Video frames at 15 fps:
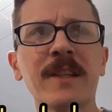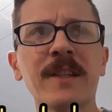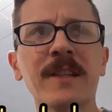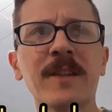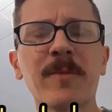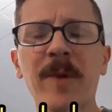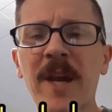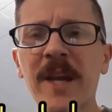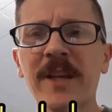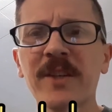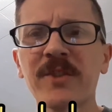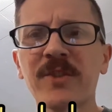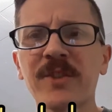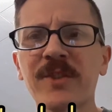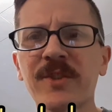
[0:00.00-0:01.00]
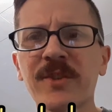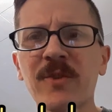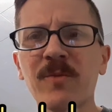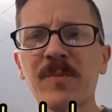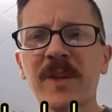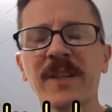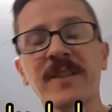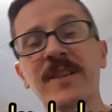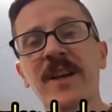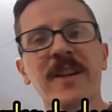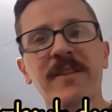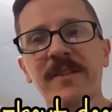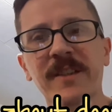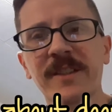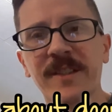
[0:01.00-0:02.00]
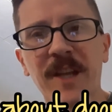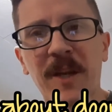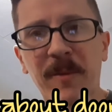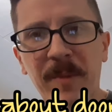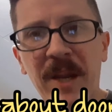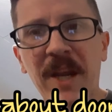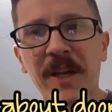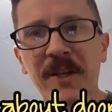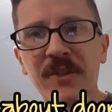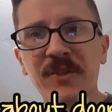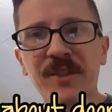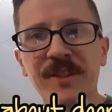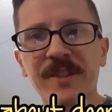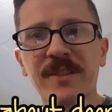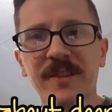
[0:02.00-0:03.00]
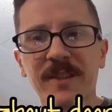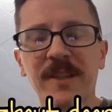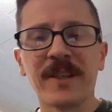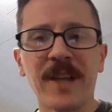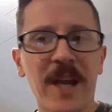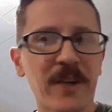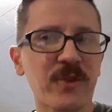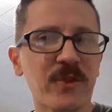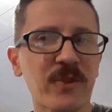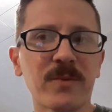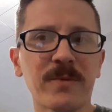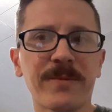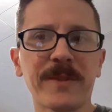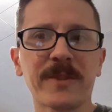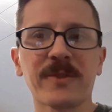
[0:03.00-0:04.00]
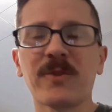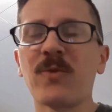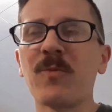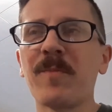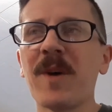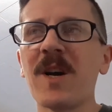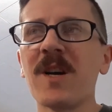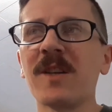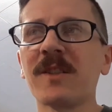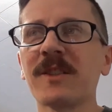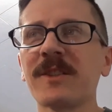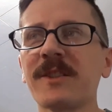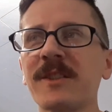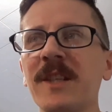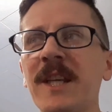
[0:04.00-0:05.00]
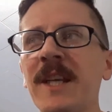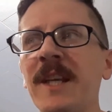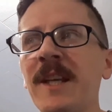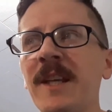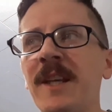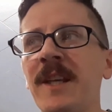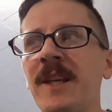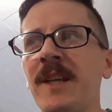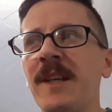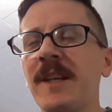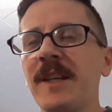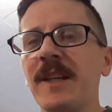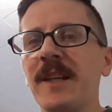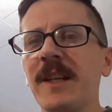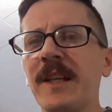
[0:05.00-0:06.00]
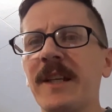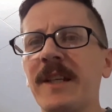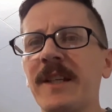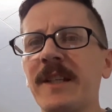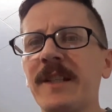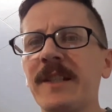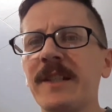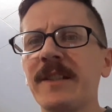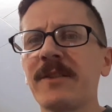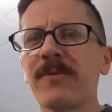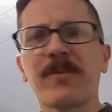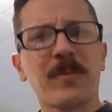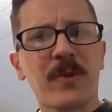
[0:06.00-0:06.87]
the package it's so it's not a, it's not a package, it's an actual physical box. And it's from